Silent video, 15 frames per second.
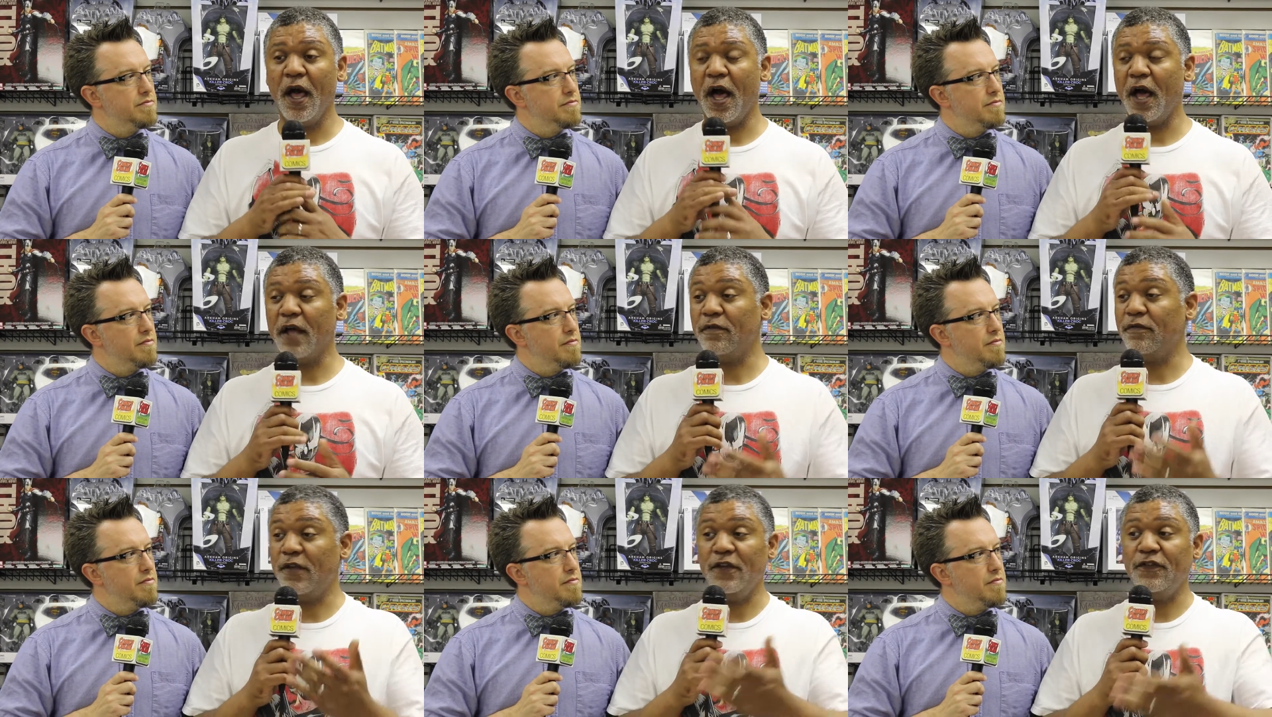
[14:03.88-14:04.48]

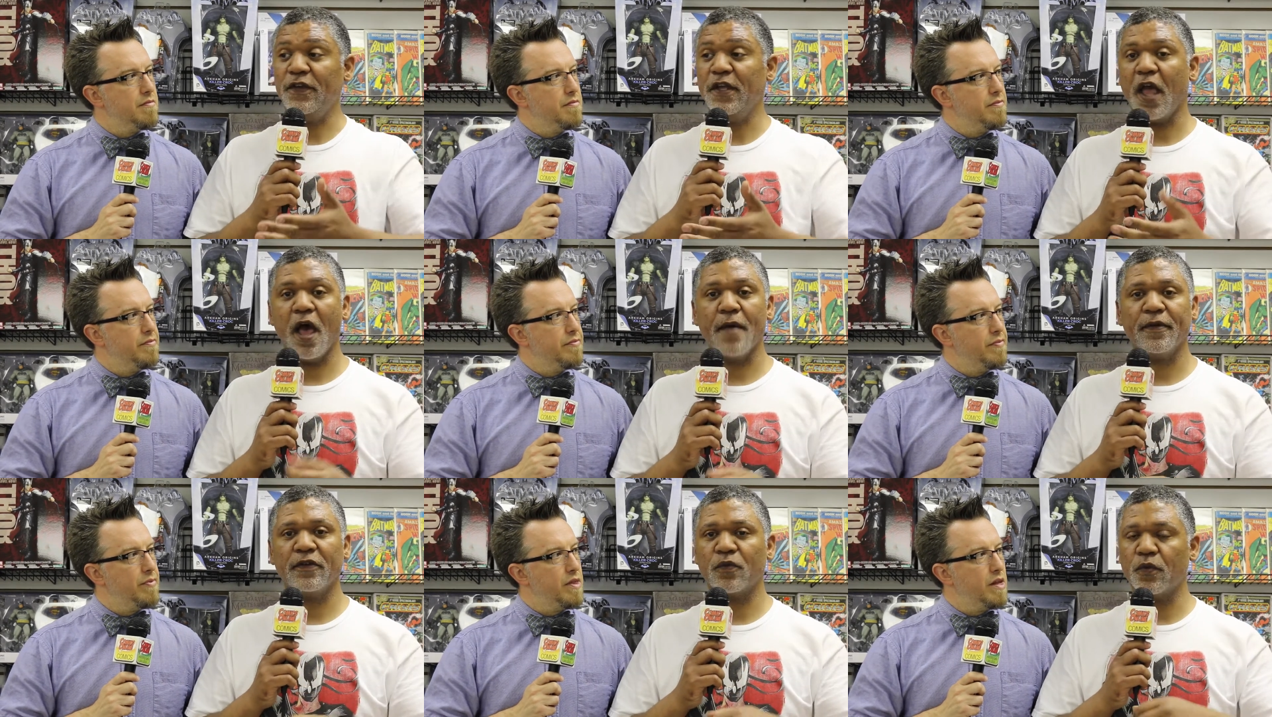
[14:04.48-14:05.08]
Speaker 1: DC
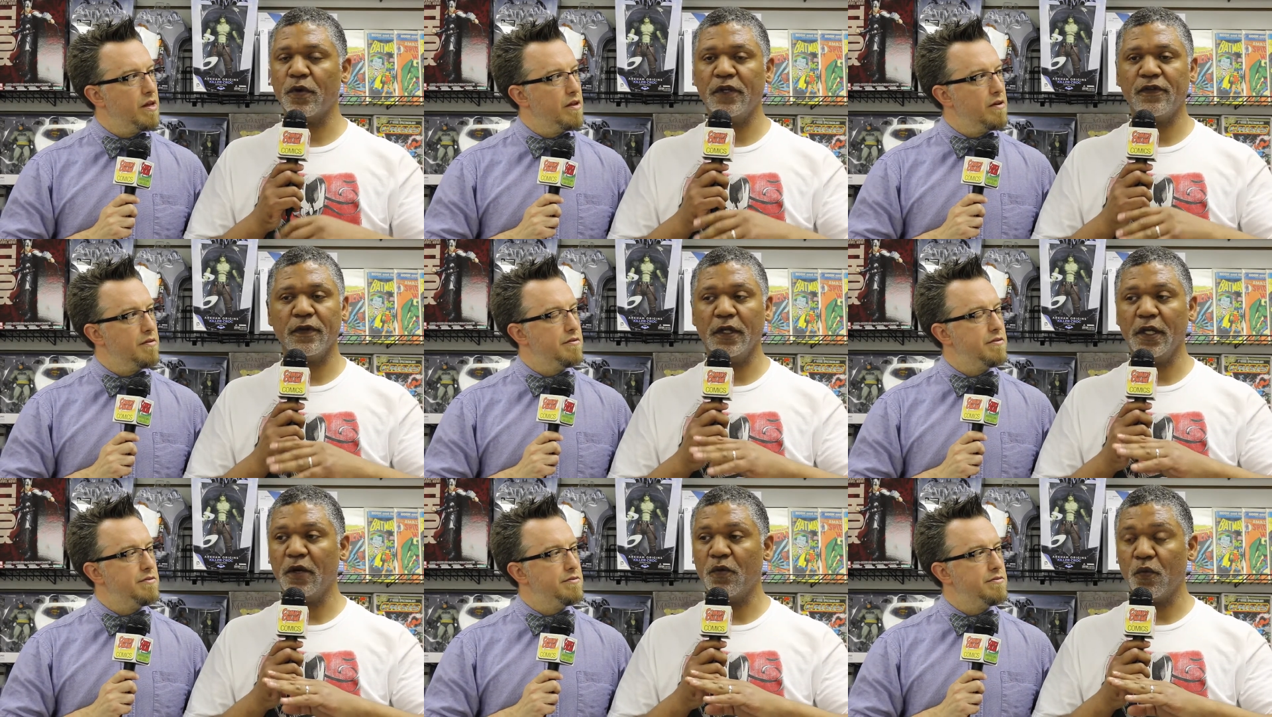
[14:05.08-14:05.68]
Comics
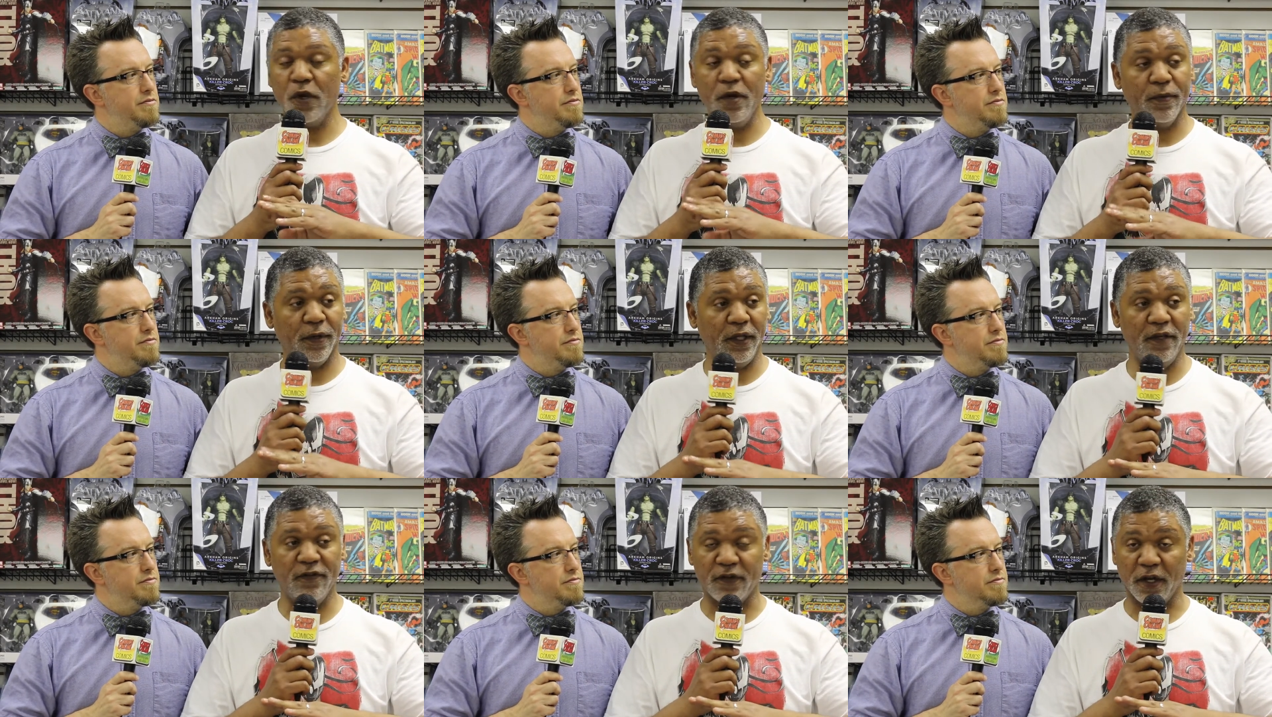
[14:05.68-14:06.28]
recently
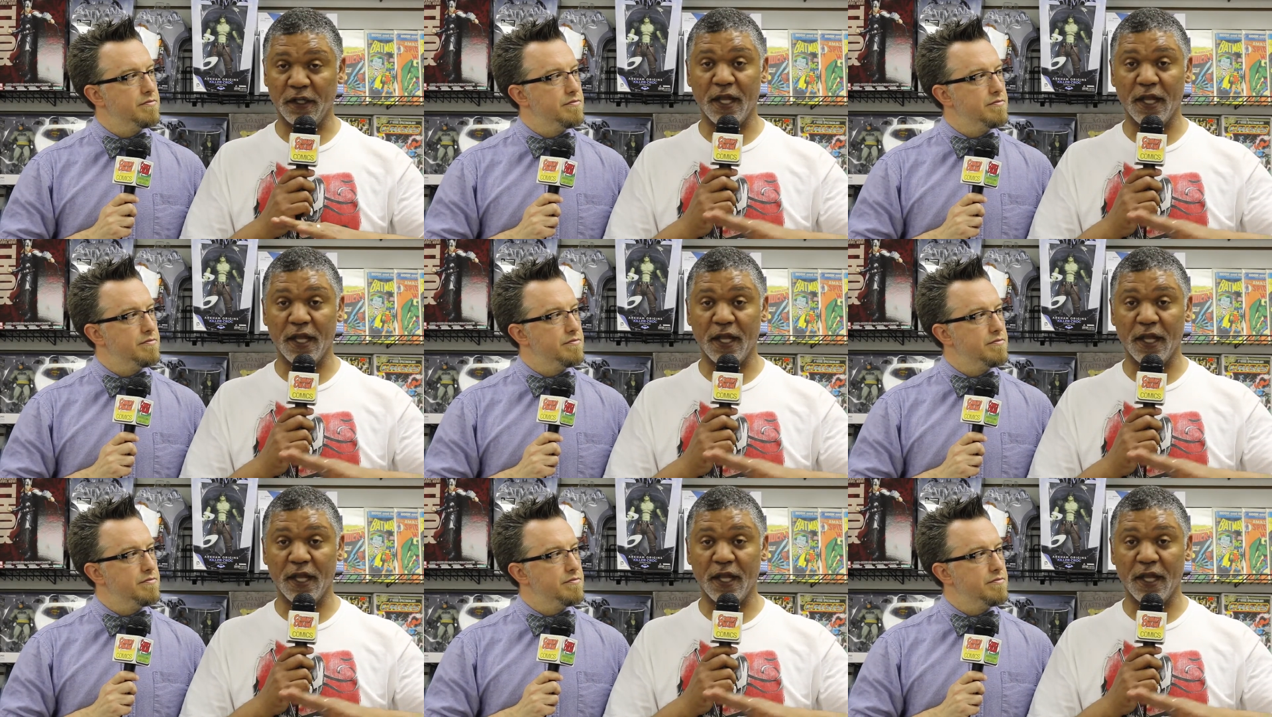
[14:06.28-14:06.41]
re-released a